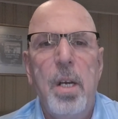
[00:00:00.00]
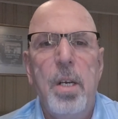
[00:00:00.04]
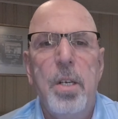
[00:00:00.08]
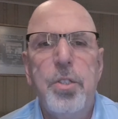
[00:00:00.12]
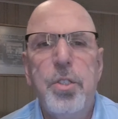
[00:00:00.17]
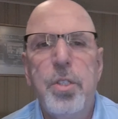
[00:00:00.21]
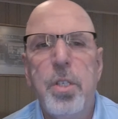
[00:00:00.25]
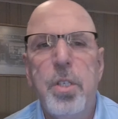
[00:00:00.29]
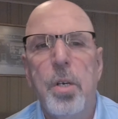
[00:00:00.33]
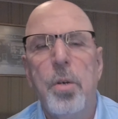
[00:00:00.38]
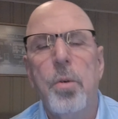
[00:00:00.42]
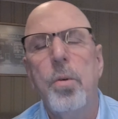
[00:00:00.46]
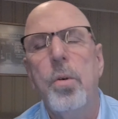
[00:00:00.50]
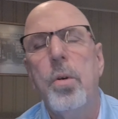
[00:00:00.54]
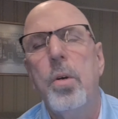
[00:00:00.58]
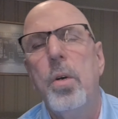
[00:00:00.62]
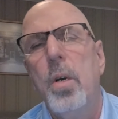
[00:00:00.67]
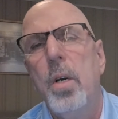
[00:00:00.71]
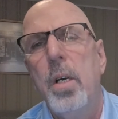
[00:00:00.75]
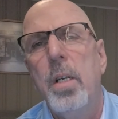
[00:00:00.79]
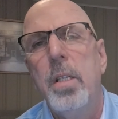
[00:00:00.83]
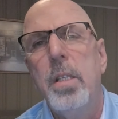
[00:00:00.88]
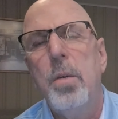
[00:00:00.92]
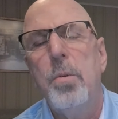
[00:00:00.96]
So
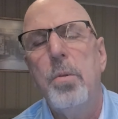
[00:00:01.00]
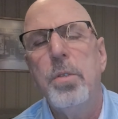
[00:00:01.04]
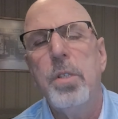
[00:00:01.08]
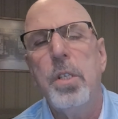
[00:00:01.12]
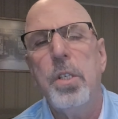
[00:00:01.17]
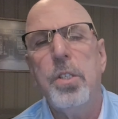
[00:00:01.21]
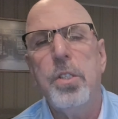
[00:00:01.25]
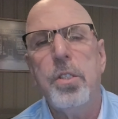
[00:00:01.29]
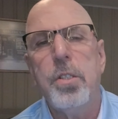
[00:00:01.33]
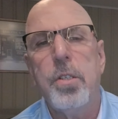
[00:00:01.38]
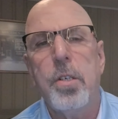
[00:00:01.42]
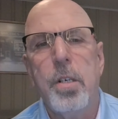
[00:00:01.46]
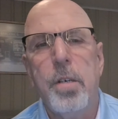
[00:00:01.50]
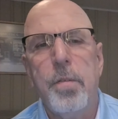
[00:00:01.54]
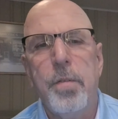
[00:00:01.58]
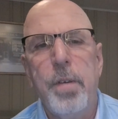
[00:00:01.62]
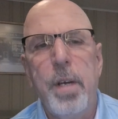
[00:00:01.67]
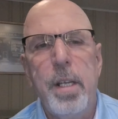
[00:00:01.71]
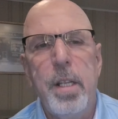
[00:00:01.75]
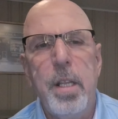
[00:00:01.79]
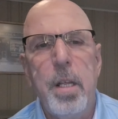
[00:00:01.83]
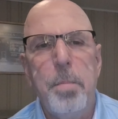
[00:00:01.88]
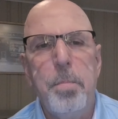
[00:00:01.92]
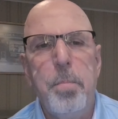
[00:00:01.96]
there's a
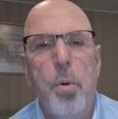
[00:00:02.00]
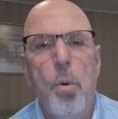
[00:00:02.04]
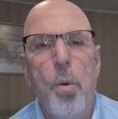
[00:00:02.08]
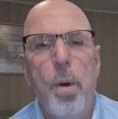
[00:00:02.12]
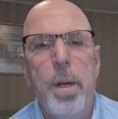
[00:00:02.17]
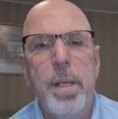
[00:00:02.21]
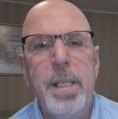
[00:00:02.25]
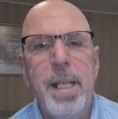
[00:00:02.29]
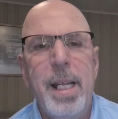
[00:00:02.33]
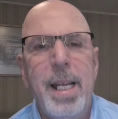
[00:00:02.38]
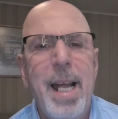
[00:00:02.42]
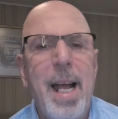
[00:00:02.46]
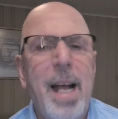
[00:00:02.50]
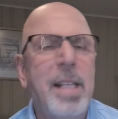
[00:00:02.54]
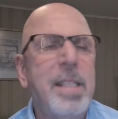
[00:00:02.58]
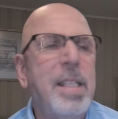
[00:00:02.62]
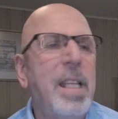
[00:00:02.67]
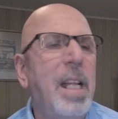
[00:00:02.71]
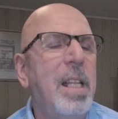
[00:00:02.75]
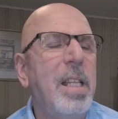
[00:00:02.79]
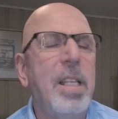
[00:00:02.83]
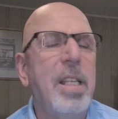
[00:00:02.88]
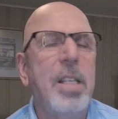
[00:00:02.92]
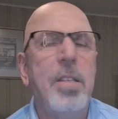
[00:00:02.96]
survey that pointed out
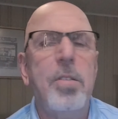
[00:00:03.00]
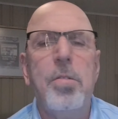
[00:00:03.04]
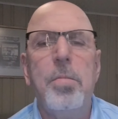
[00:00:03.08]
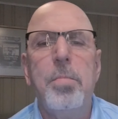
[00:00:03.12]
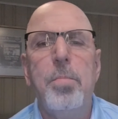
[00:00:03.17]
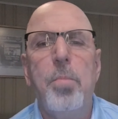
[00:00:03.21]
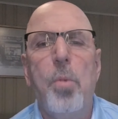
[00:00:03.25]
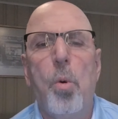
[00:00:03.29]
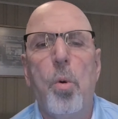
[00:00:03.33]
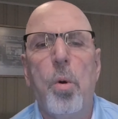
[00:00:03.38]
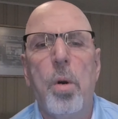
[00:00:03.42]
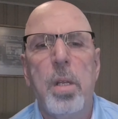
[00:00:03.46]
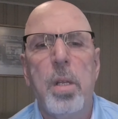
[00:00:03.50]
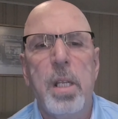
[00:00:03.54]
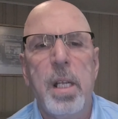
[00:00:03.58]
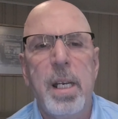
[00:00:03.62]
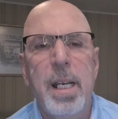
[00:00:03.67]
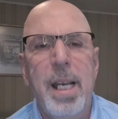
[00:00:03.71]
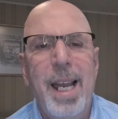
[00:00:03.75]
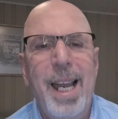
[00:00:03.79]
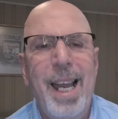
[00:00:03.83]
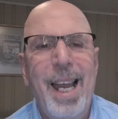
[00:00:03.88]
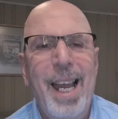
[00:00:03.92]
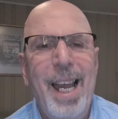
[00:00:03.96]
that little more
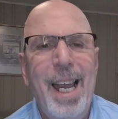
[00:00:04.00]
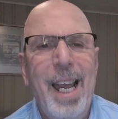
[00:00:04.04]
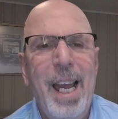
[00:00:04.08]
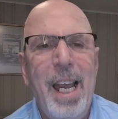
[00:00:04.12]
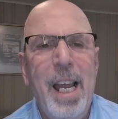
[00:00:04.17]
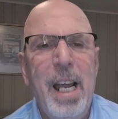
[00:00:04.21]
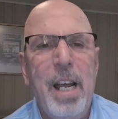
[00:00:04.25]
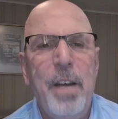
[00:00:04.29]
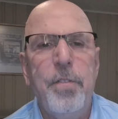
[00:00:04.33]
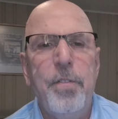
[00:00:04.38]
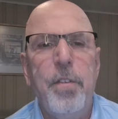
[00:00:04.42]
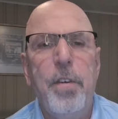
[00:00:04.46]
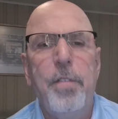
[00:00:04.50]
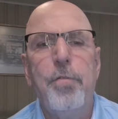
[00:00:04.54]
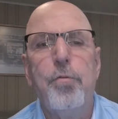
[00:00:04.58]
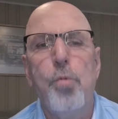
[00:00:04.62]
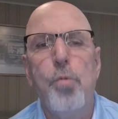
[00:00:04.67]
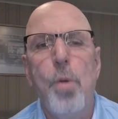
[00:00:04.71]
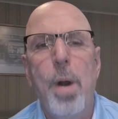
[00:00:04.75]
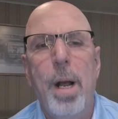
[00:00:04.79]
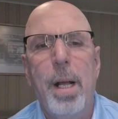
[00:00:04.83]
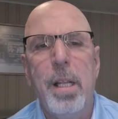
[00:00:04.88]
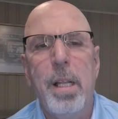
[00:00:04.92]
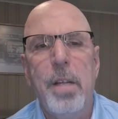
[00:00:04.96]
than half of
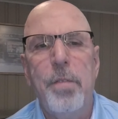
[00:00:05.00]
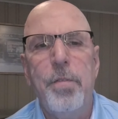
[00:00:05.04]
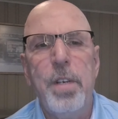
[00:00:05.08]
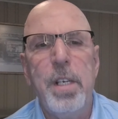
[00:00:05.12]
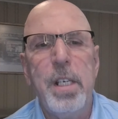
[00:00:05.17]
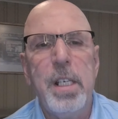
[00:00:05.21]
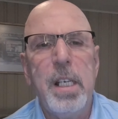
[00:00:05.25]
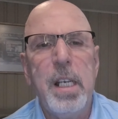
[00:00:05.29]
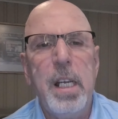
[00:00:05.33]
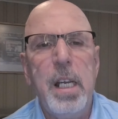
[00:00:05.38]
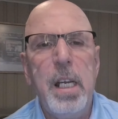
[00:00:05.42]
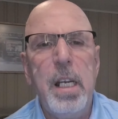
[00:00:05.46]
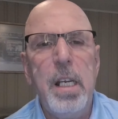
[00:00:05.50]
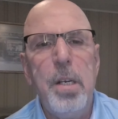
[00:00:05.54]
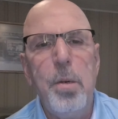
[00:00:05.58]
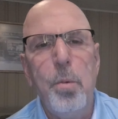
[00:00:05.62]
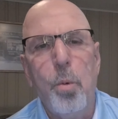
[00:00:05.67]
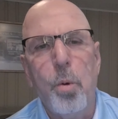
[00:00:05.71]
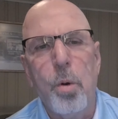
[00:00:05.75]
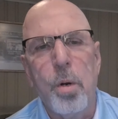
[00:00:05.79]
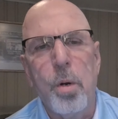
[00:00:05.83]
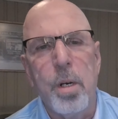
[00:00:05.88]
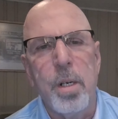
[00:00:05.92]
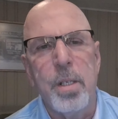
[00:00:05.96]
relevant
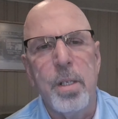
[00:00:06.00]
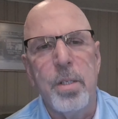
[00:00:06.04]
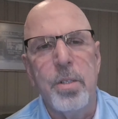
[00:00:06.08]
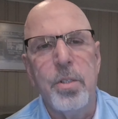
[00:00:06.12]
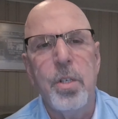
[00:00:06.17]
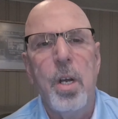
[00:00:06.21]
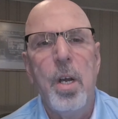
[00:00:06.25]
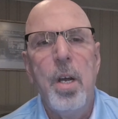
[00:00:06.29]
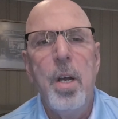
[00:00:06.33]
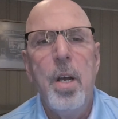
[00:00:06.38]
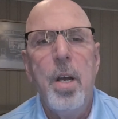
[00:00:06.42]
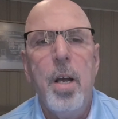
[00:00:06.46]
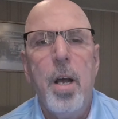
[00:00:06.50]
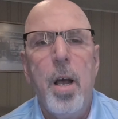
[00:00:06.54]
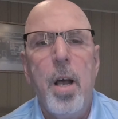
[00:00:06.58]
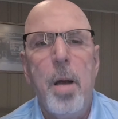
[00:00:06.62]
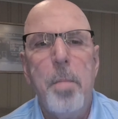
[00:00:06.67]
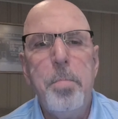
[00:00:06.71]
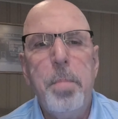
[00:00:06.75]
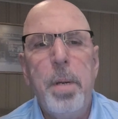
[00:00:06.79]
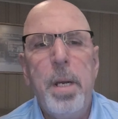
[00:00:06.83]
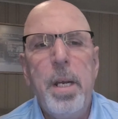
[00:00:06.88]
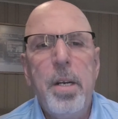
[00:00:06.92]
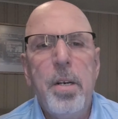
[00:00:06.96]
keywords
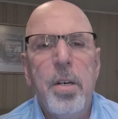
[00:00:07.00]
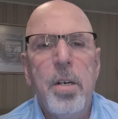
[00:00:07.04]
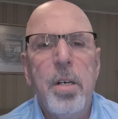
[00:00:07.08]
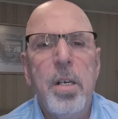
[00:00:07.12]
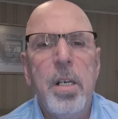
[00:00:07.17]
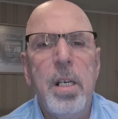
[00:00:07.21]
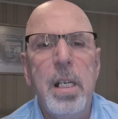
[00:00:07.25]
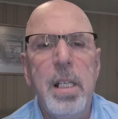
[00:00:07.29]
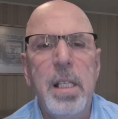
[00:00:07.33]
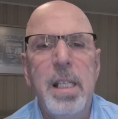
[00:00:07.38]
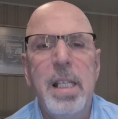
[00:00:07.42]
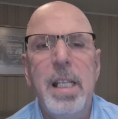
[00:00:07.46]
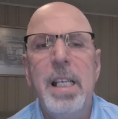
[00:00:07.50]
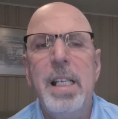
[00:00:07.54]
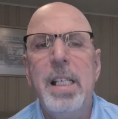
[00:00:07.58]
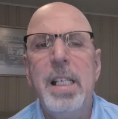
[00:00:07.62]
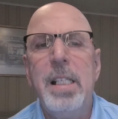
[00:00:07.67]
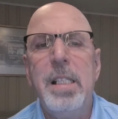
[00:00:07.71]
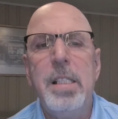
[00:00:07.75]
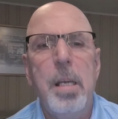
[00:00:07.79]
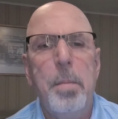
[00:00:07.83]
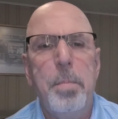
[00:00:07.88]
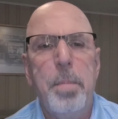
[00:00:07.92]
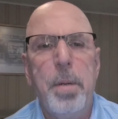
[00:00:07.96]
appeared in the
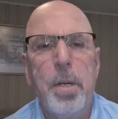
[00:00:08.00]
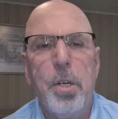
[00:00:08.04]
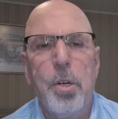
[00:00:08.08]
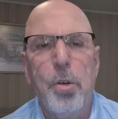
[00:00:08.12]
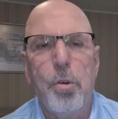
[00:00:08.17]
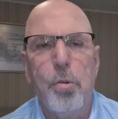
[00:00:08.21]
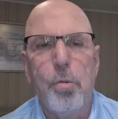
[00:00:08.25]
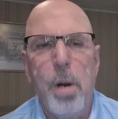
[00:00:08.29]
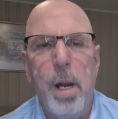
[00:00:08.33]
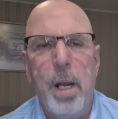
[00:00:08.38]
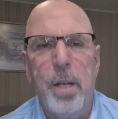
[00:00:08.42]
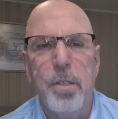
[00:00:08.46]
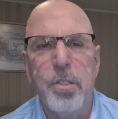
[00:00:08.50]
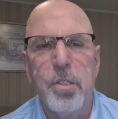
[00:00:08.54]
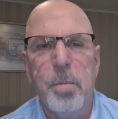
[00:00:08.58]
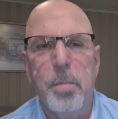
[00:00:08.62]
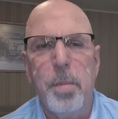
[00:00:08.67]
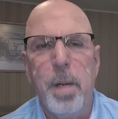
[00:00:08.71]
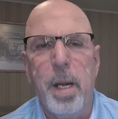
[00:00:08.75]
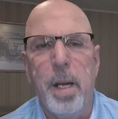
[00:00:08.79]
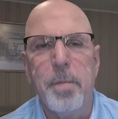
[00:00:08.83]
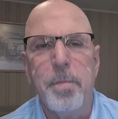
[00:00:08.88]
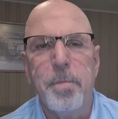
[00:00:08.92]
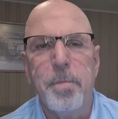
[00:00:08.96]
typical resume.